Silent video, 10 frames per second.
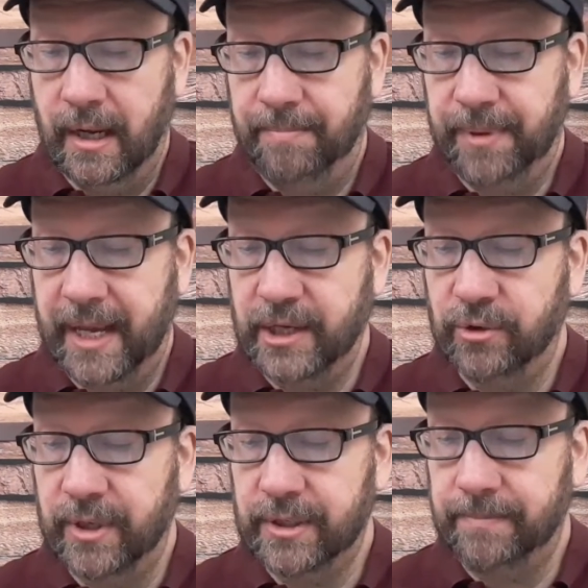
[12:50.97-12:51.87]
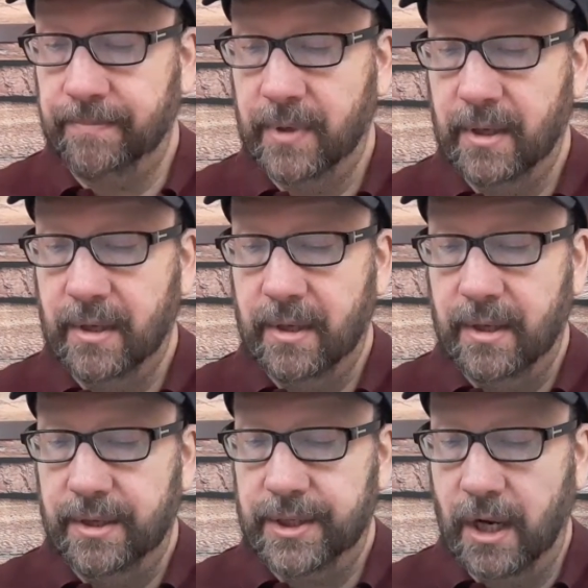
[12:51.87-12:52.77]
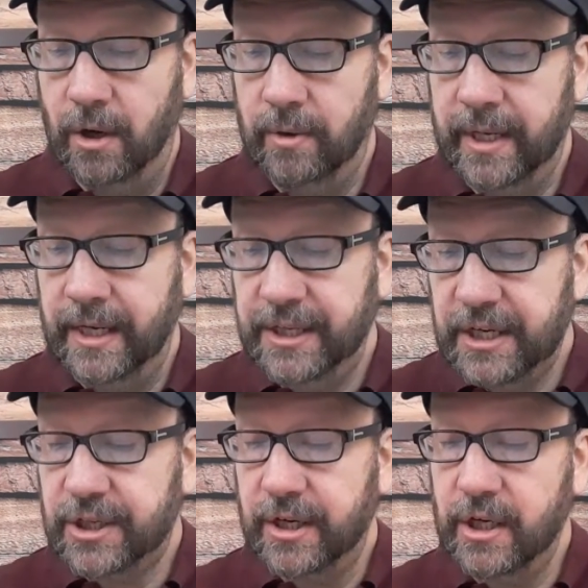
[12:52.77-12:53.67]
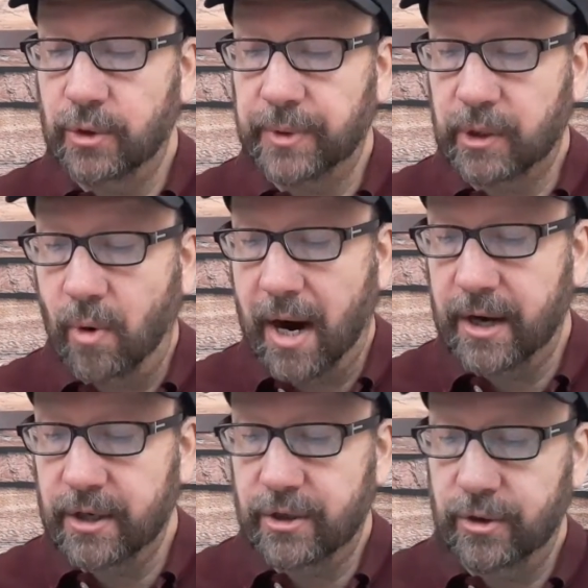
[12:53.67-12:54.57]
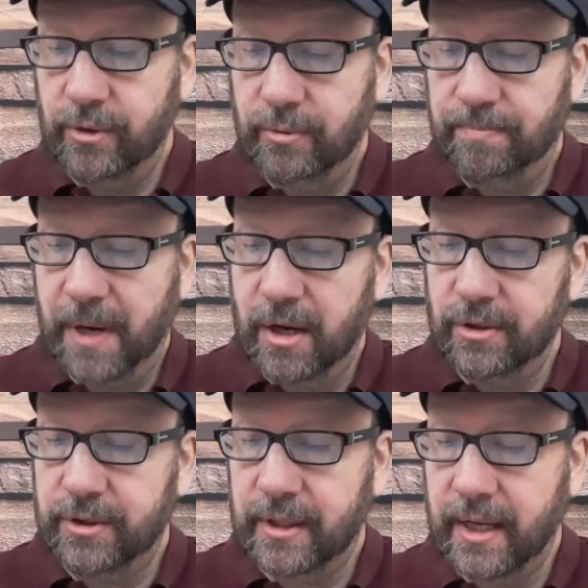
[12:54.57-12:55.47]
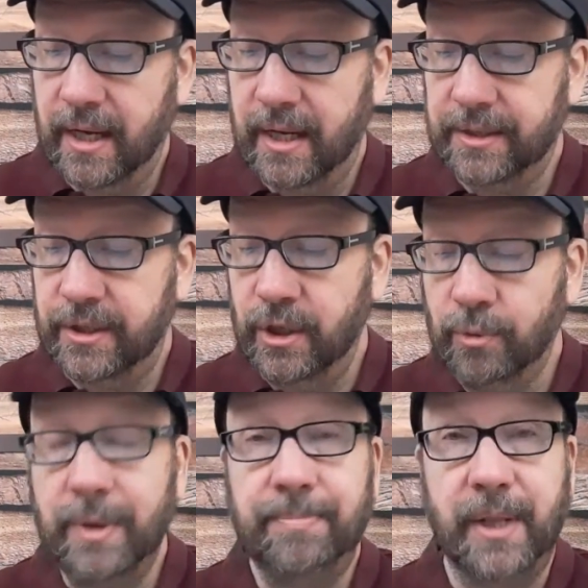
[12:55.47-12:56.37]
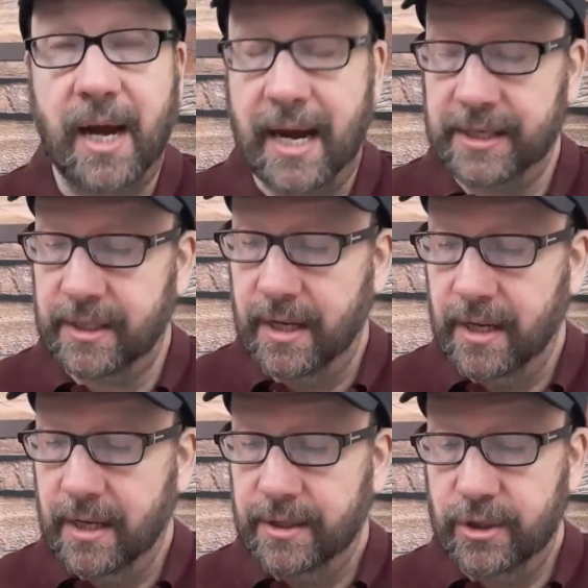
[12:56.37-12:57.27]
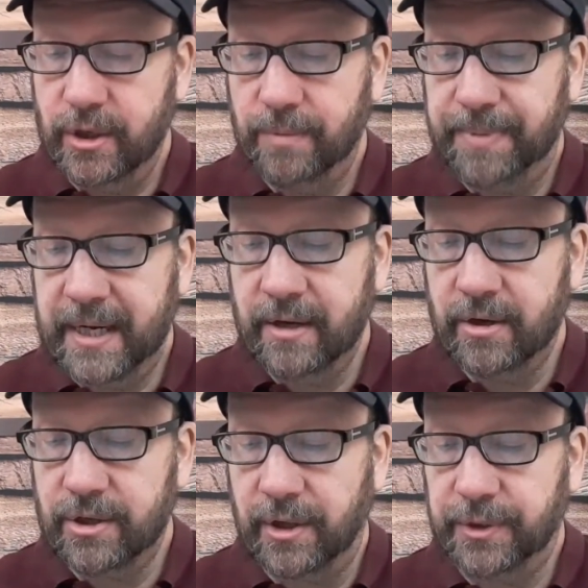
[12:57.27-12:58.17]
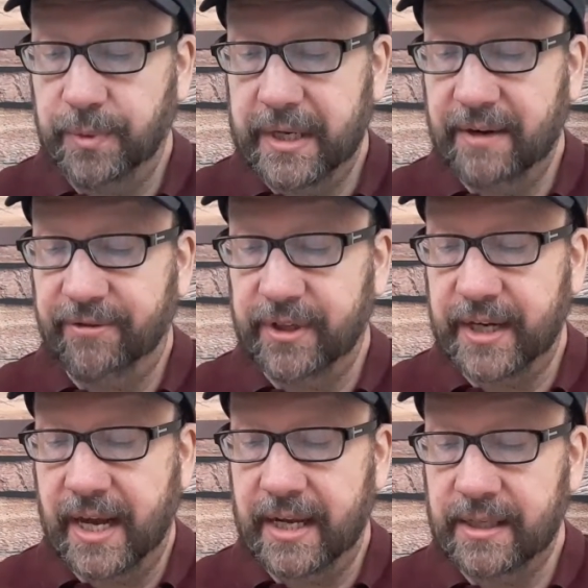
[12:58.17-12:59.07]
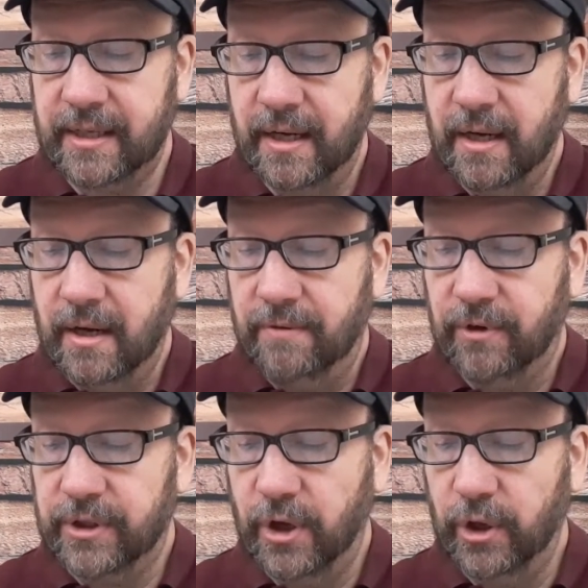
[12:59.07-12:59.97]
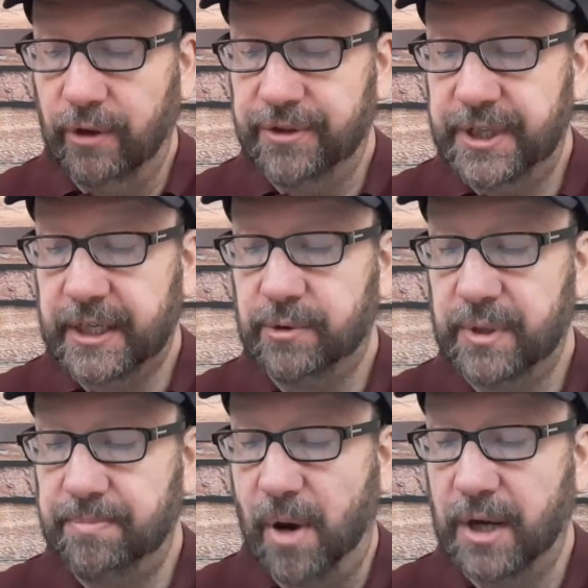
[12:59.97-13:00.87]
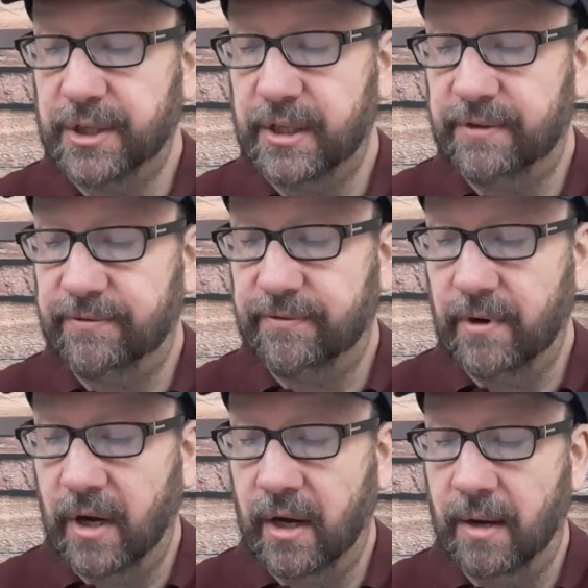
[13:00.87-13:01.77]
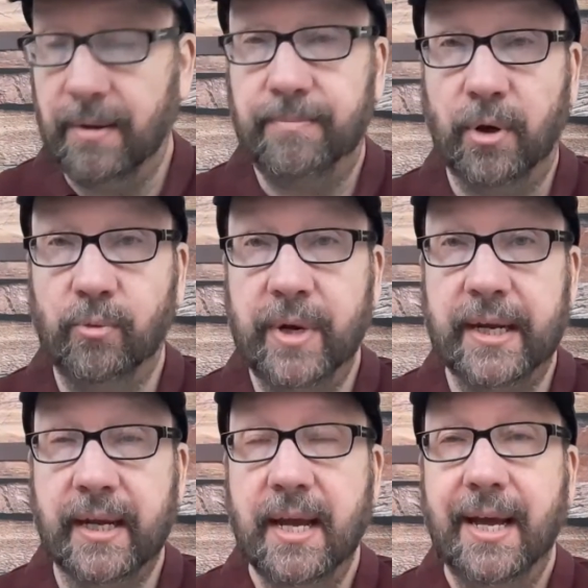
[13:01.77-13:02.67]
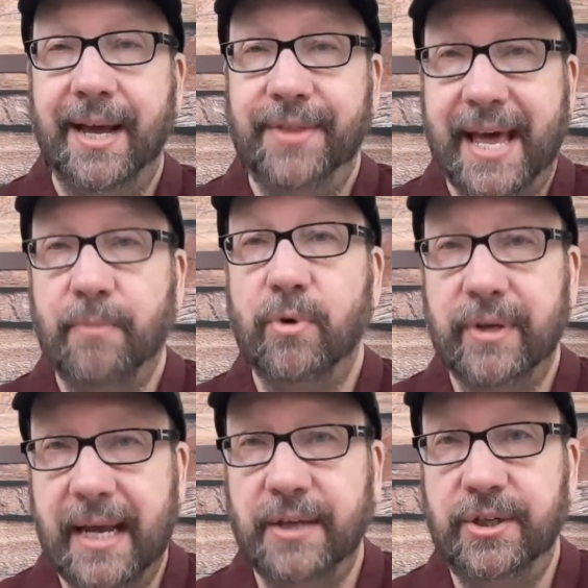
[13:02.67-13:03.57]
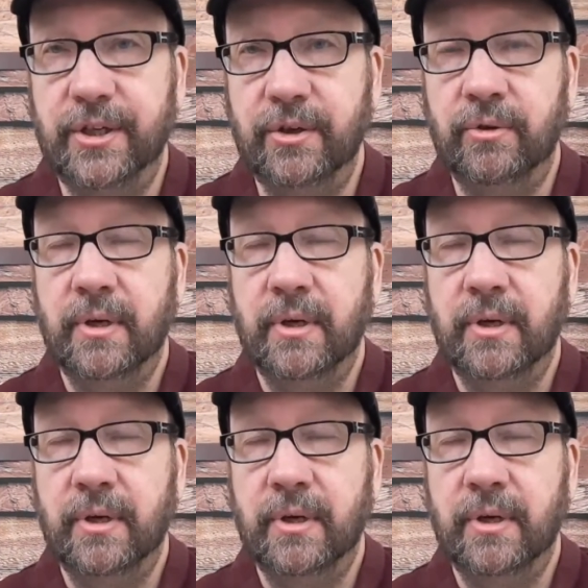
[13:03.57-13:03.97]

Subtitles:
plagiarism. So in addition, you're required to post 2 replies to your peers on 3 different days for a total of 6 responses per week, and that will get you